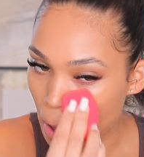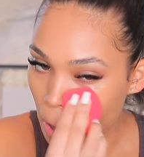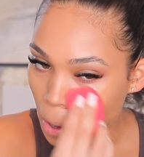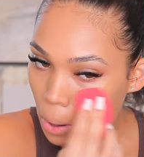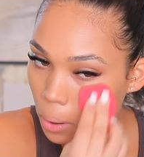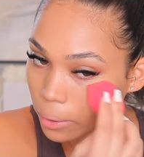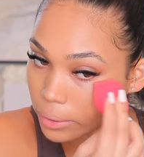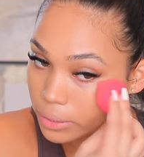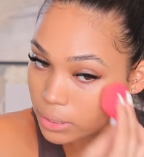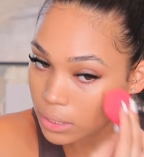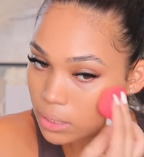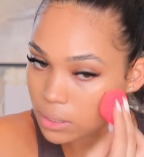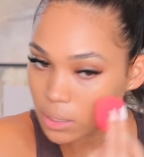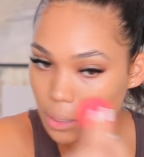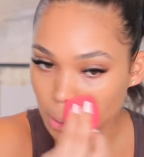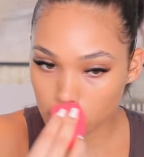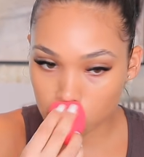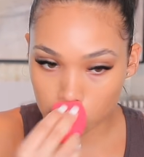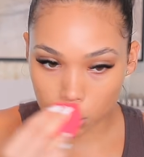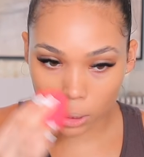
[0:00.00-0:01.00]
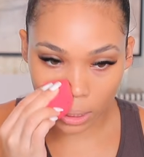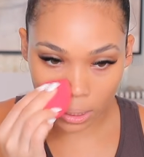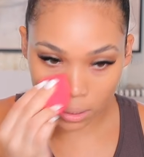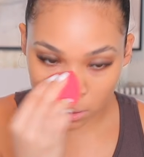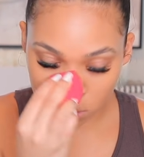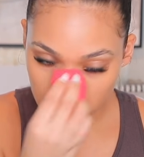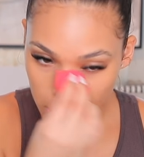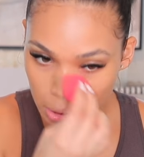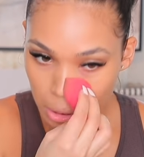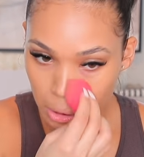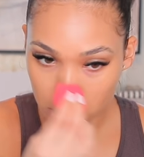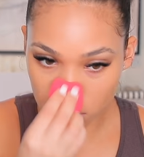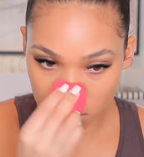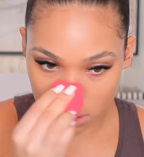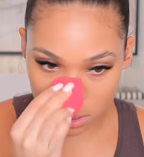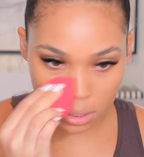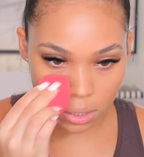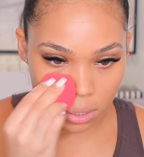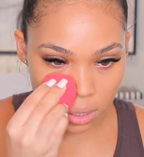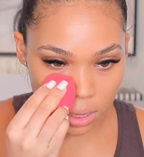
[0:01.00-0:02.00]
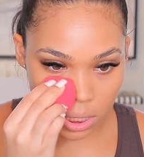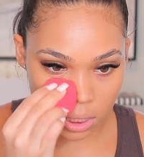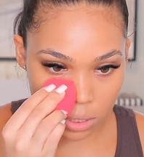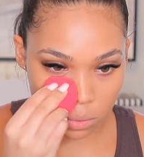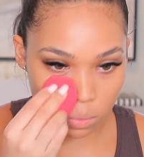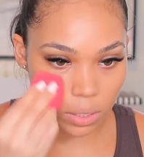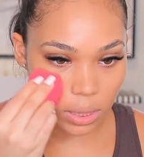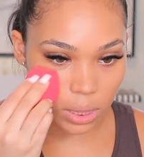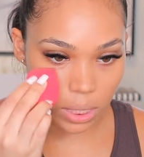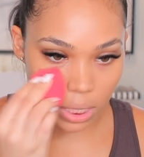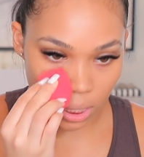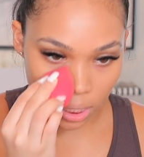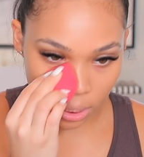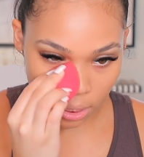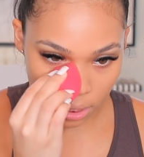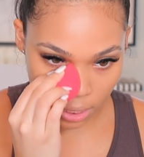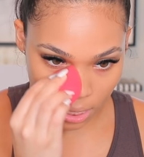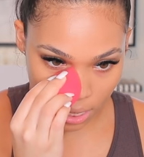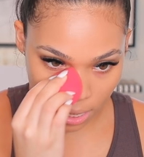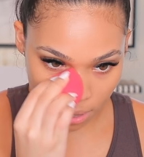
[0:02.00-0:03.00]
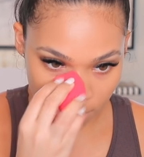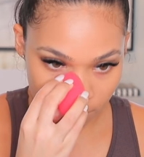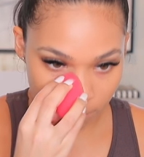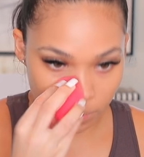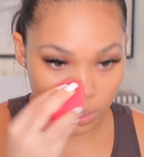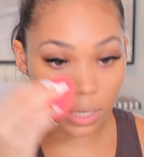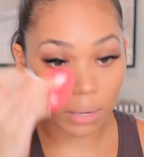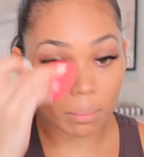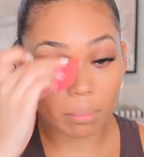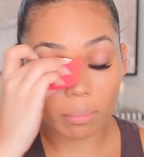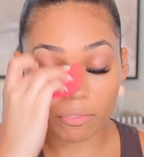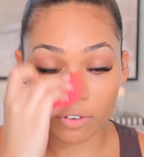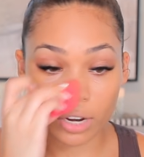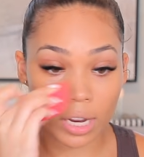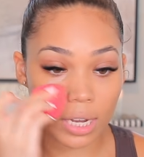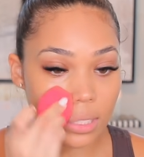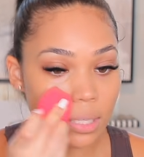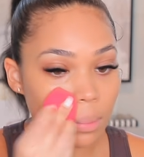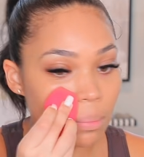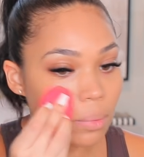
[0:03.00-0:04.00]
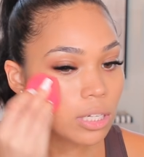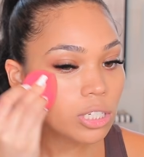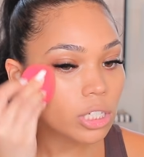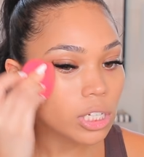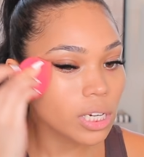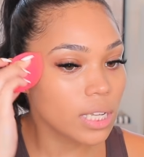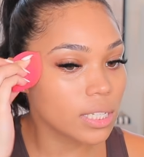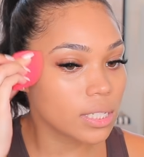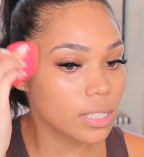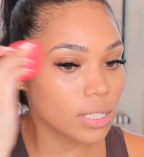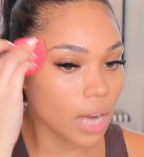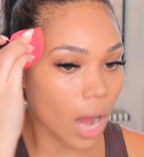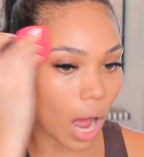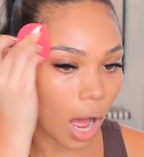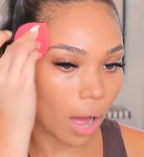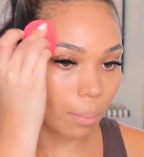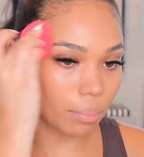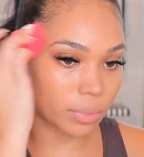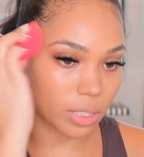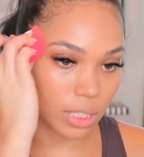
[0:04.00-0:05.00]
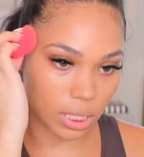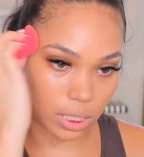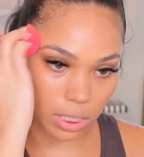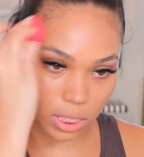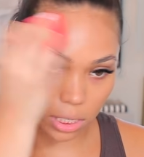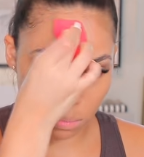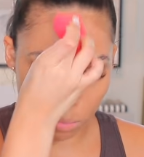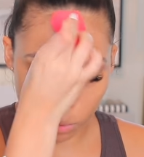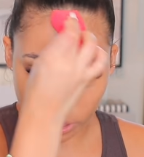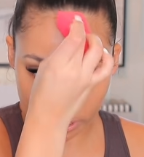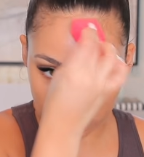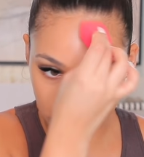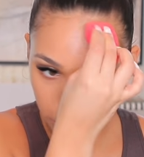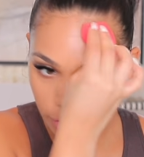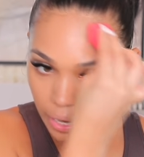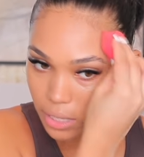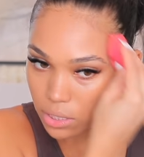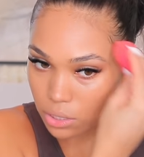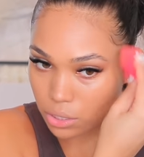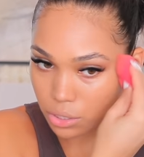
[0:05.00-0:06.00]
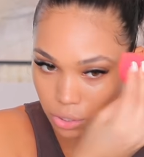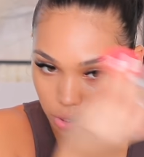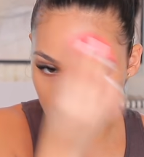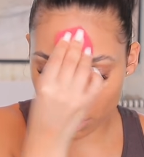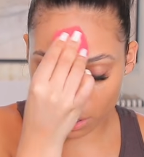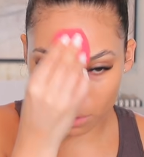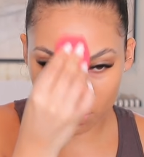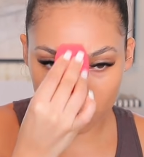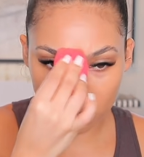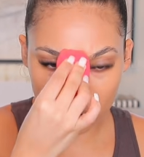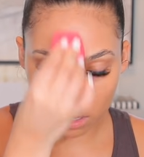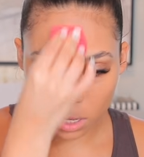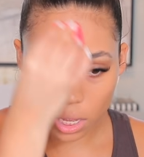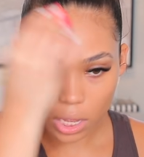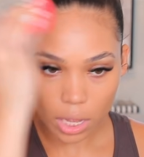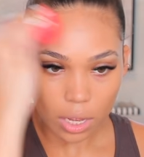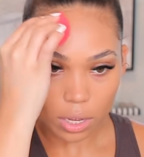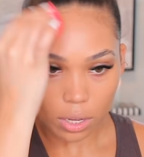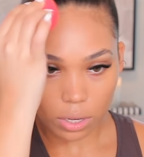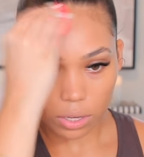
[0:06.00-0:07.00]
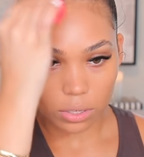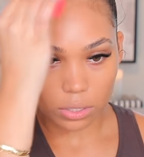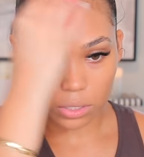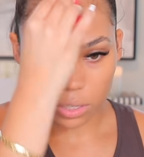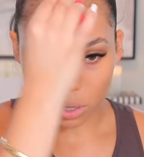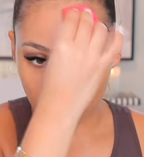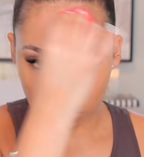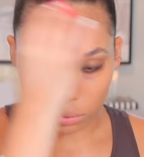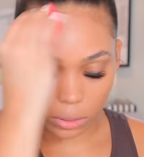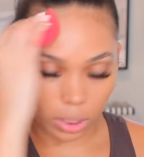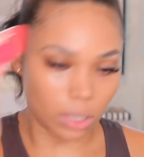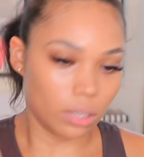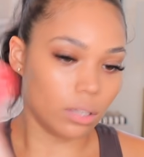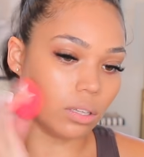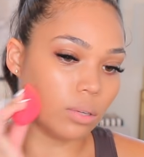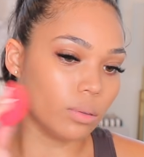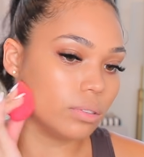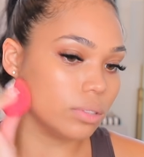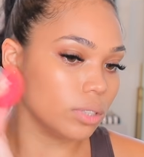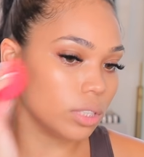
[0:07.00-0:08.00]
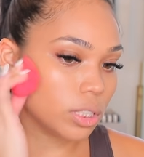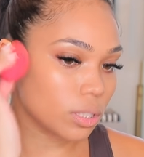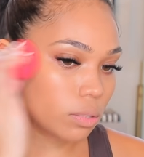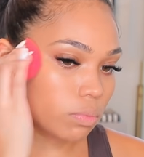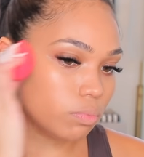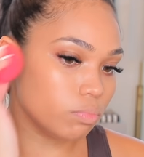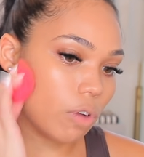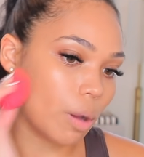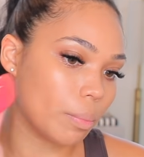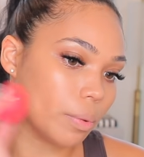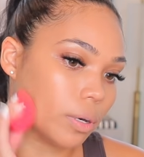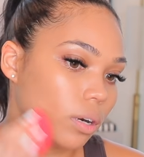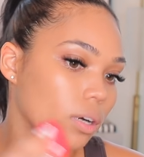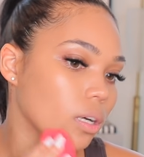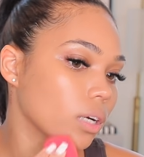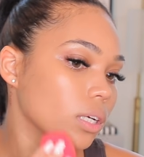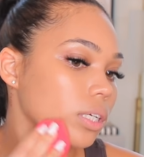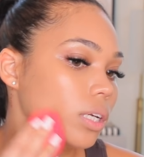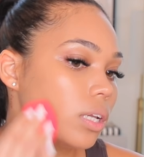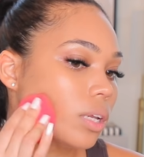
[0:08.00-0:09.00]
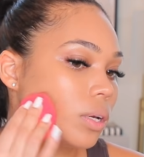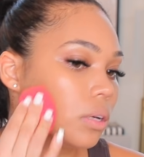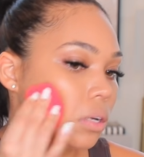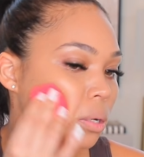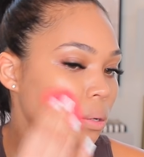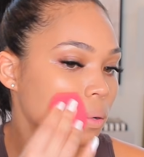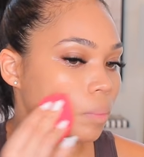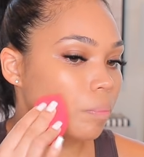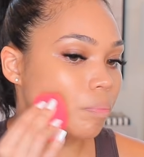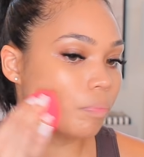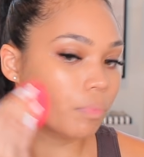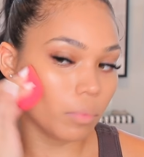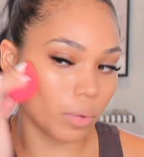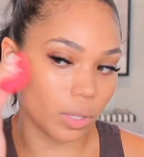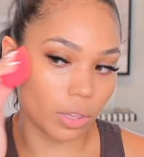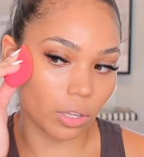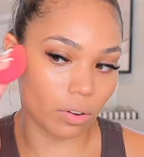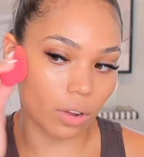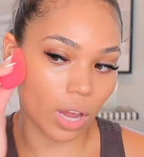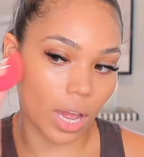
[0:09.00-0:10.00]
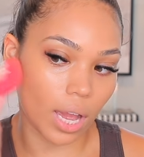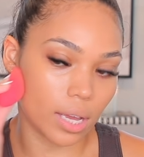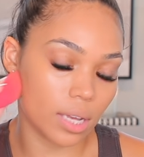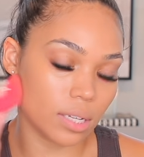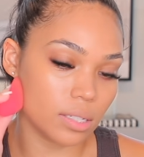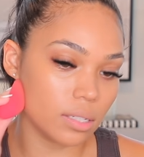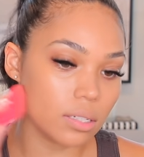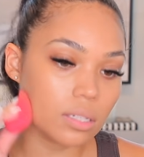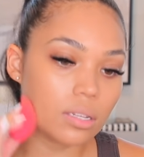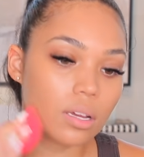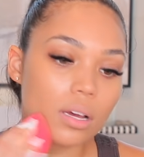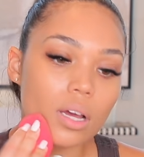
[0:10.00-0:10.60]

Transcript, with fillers: or tinted skin tint. That's one thing that I forgot to mention. It's not a tinted moisturizer, so don't think you can just rub it on with your hands